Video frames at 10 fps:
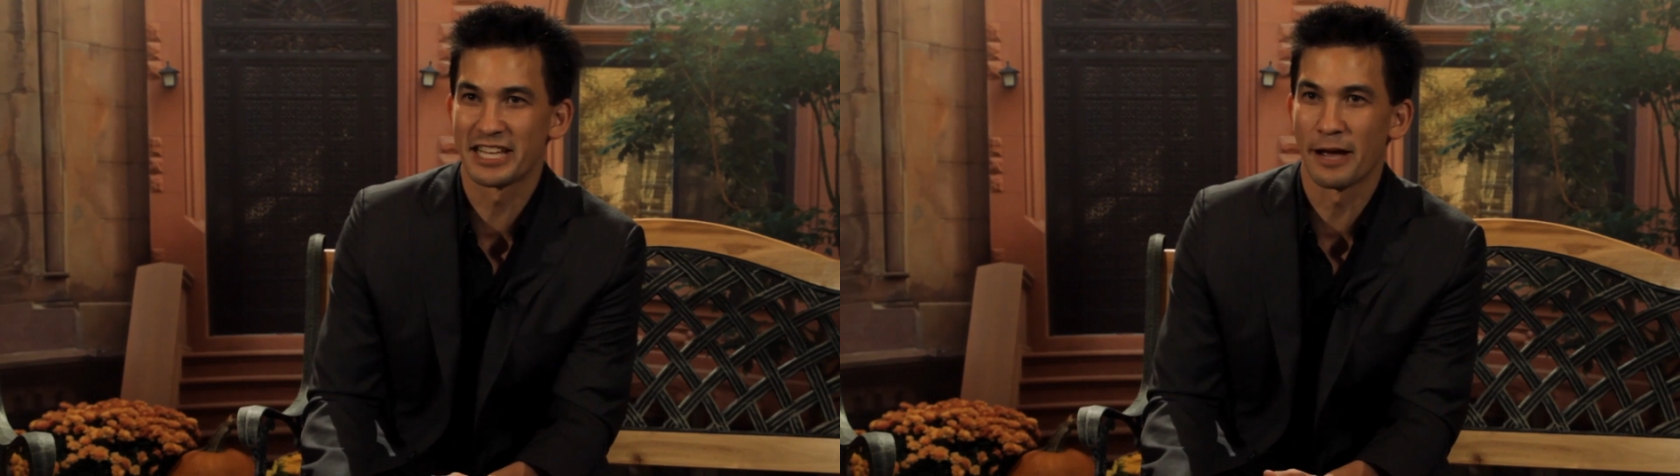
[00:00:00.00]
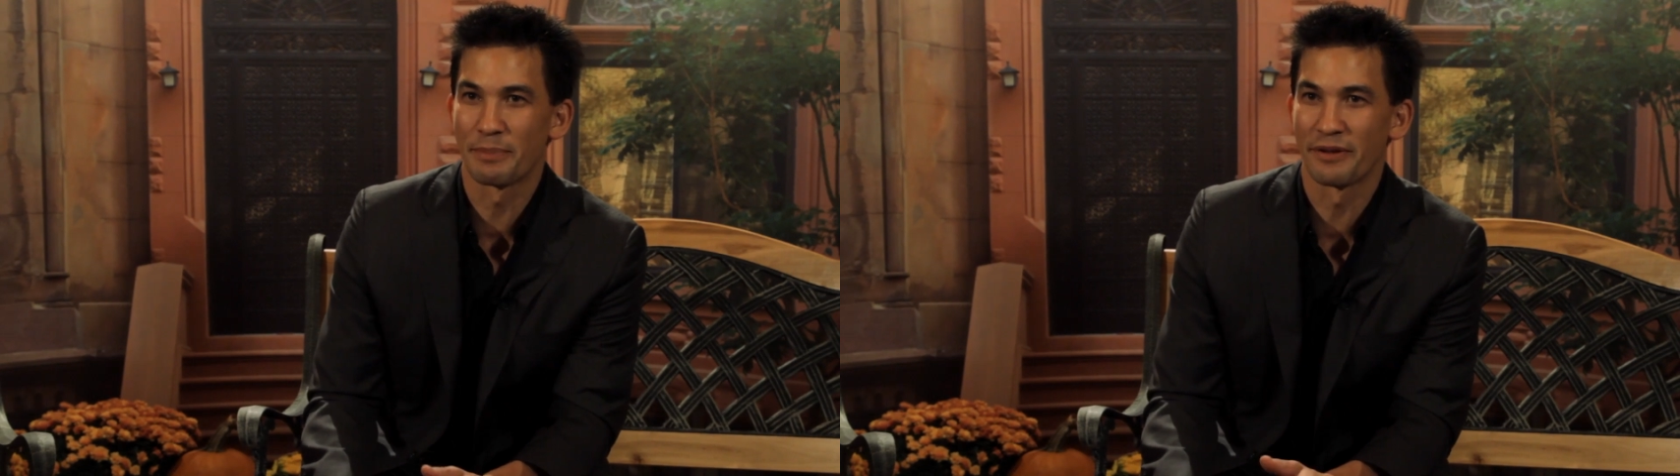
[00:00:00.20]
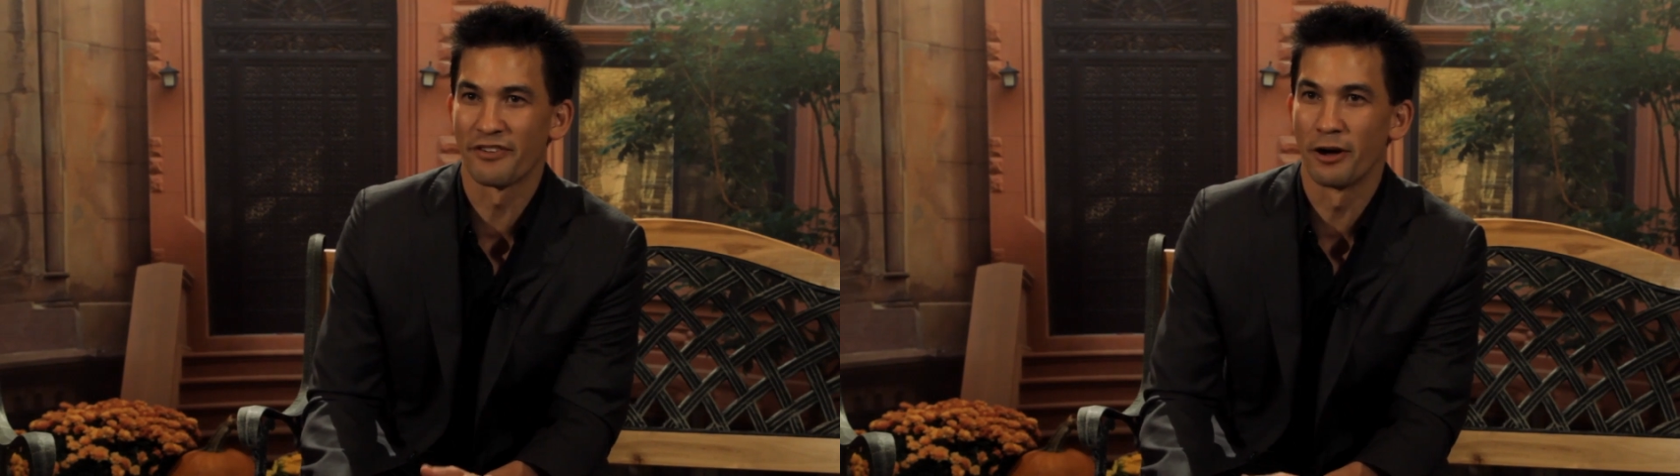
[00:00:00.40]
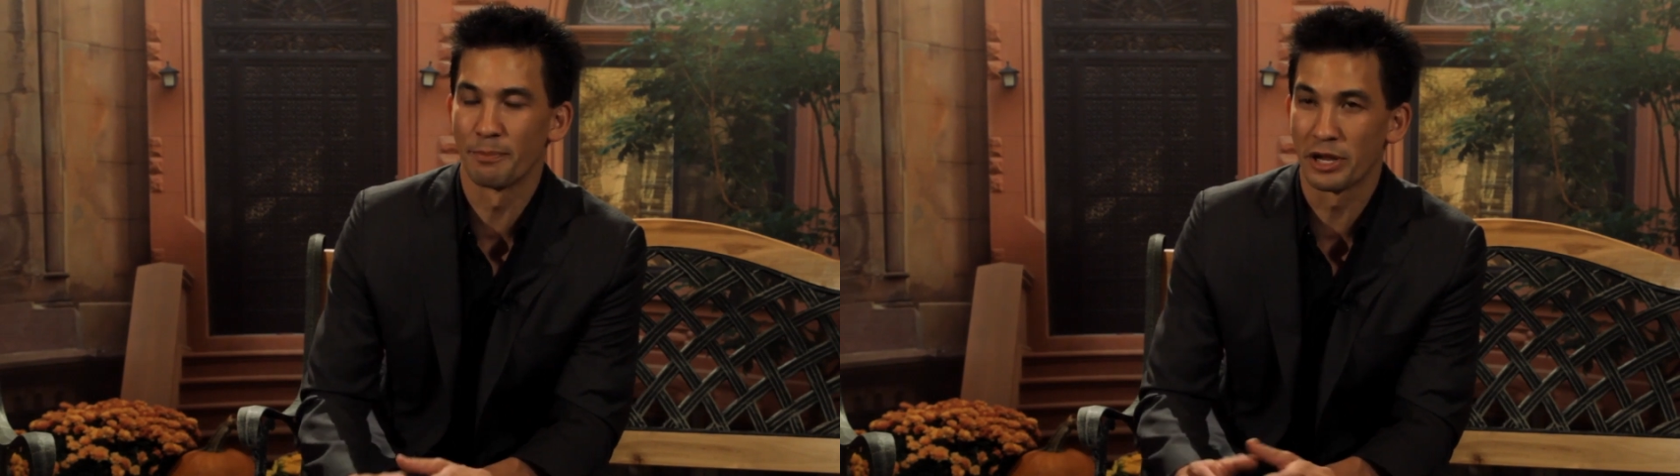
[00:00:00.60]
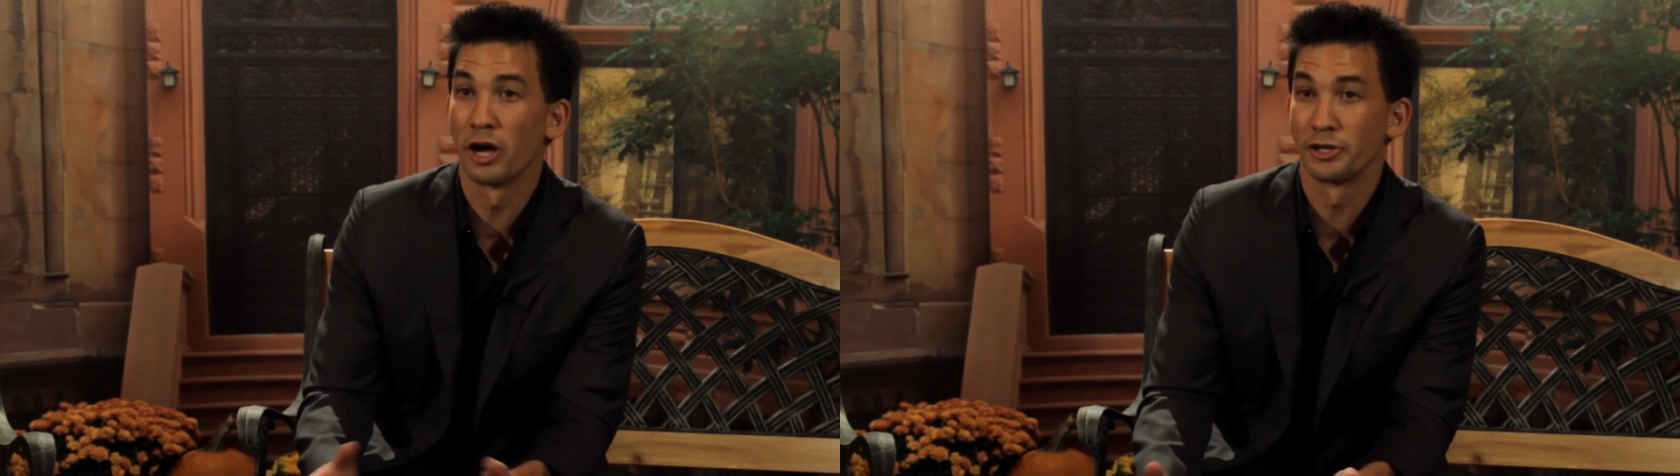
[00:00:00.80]
step
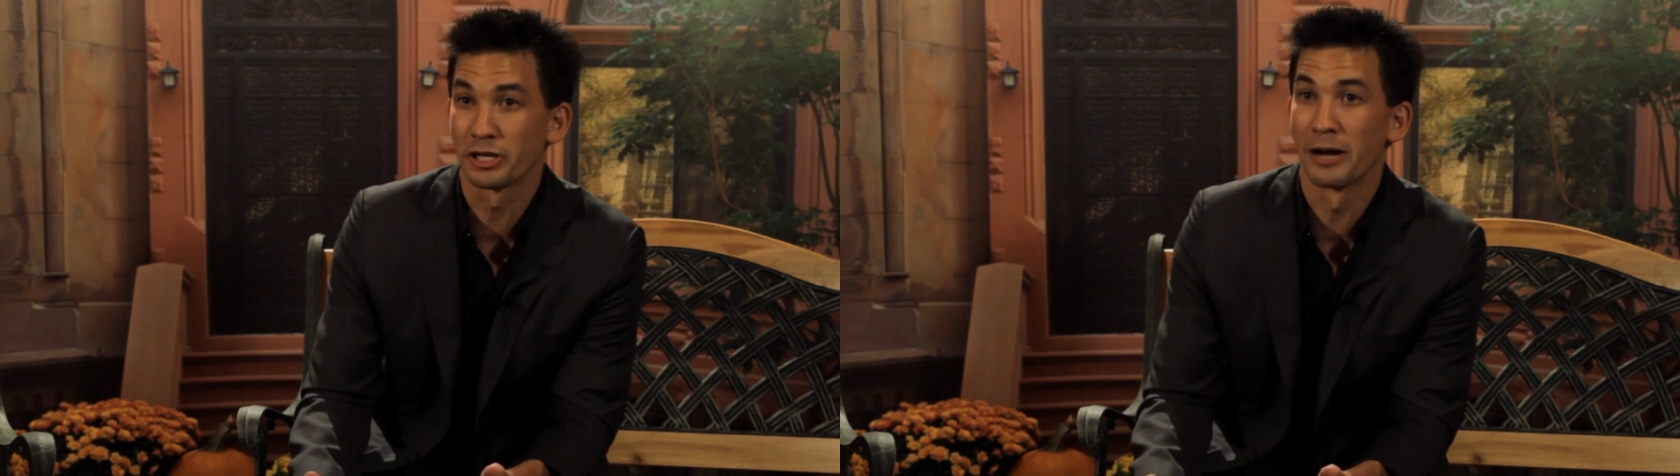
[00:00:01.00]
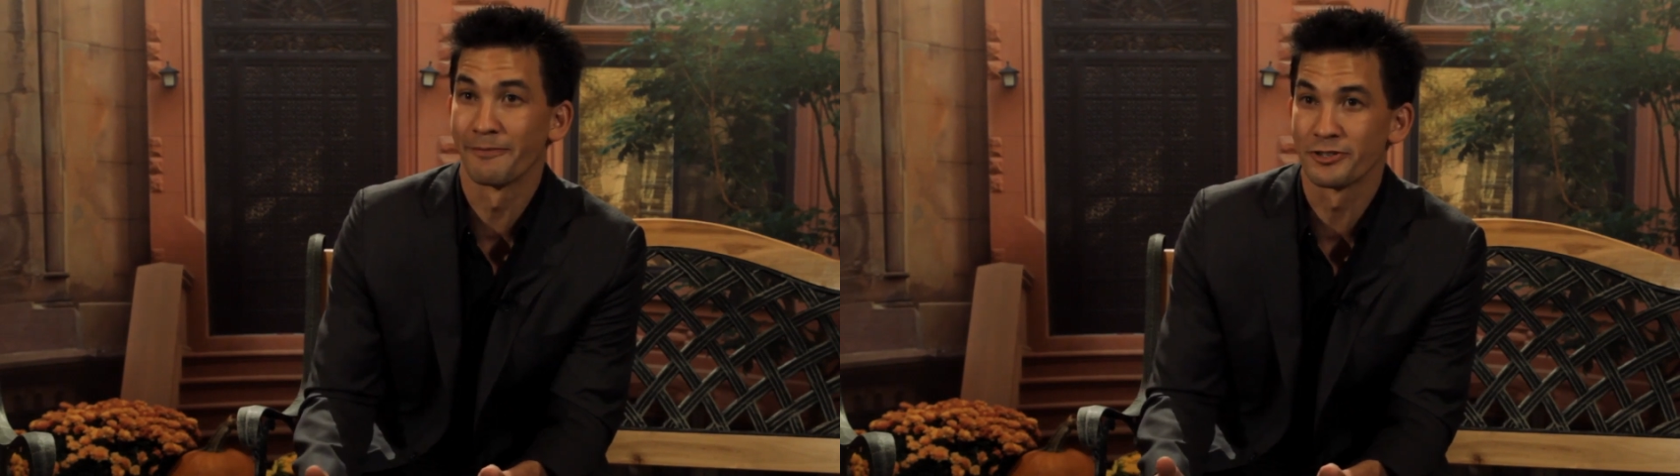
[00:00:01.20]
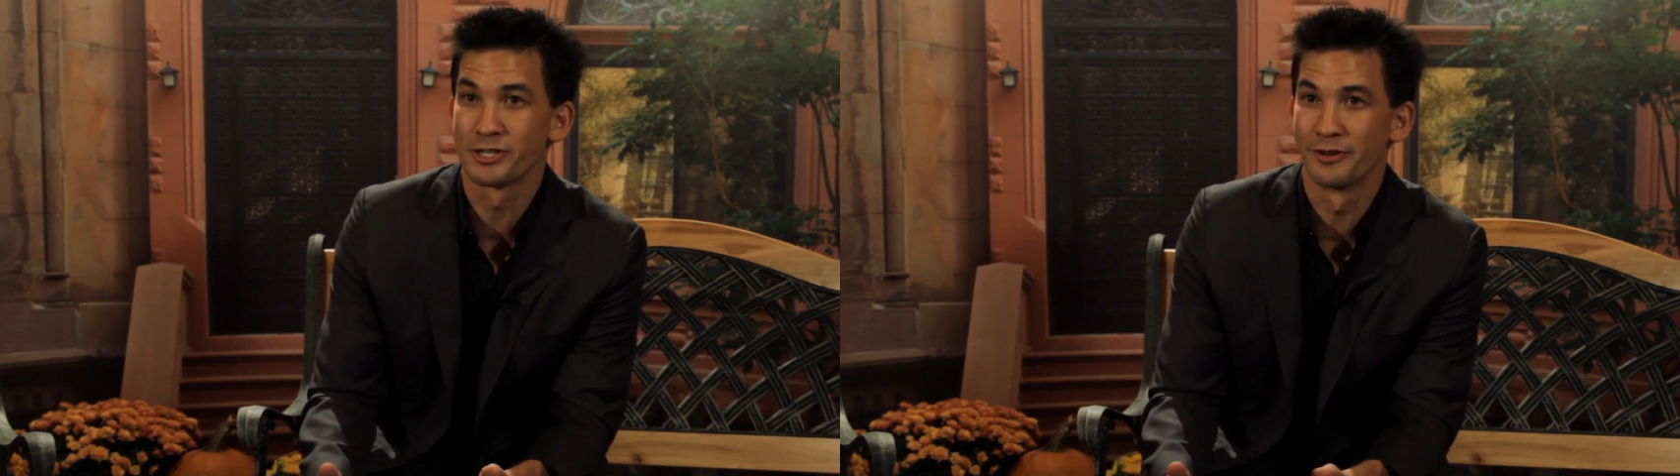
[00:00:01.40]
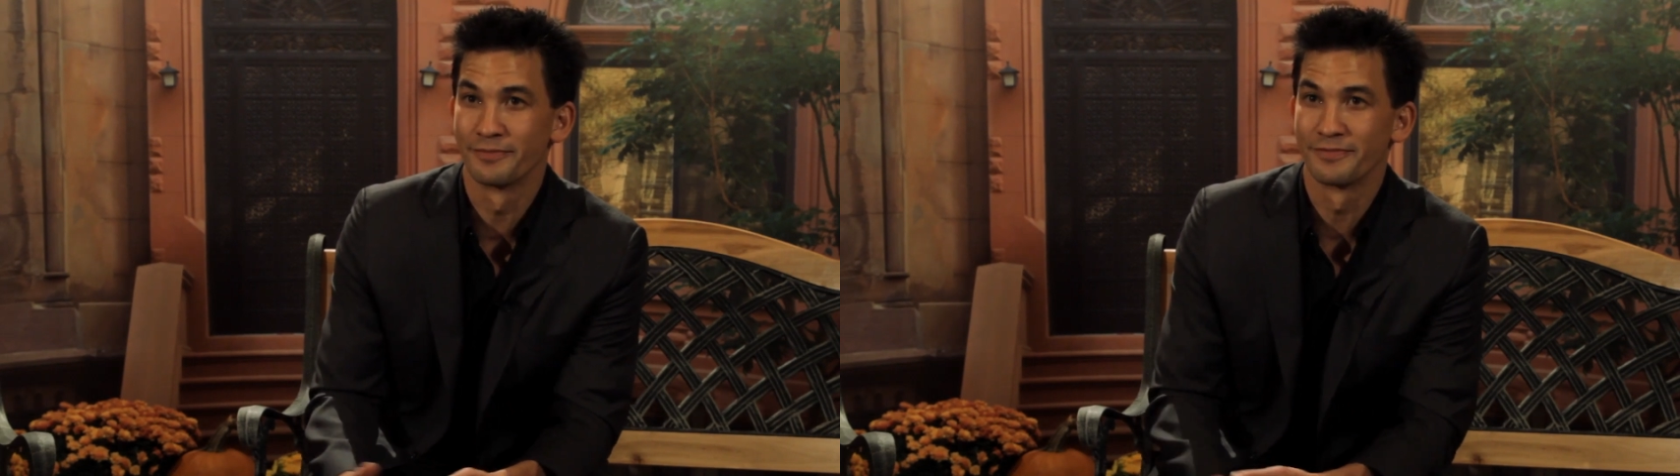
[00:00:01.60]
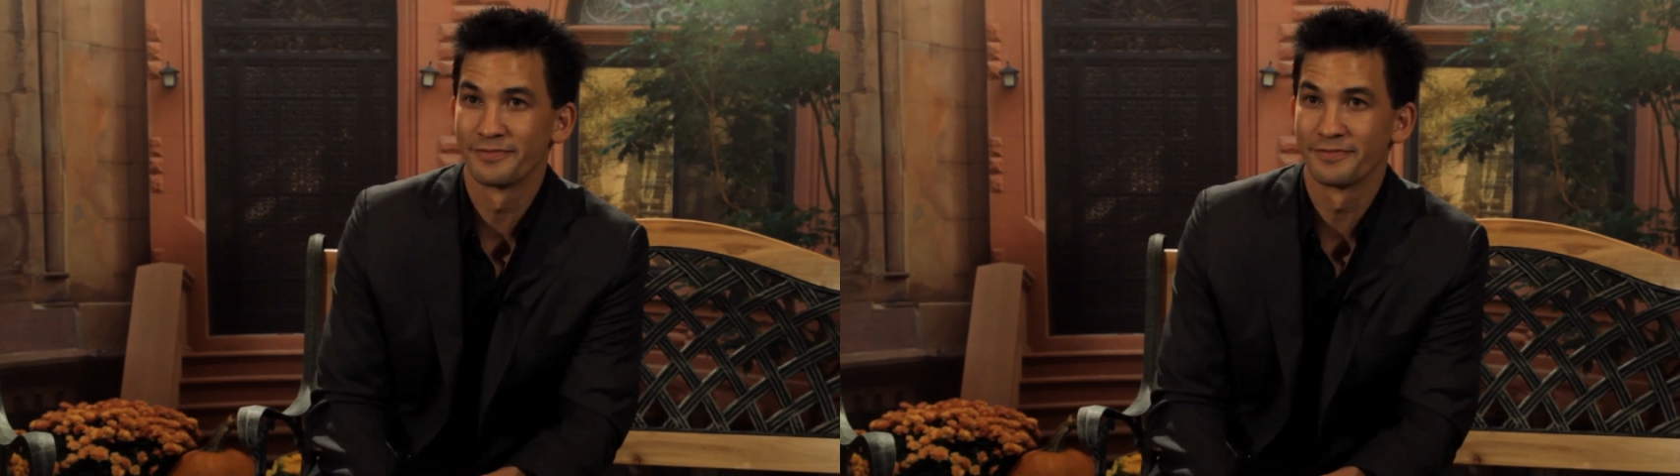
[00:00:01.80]
beyond your comfort zone.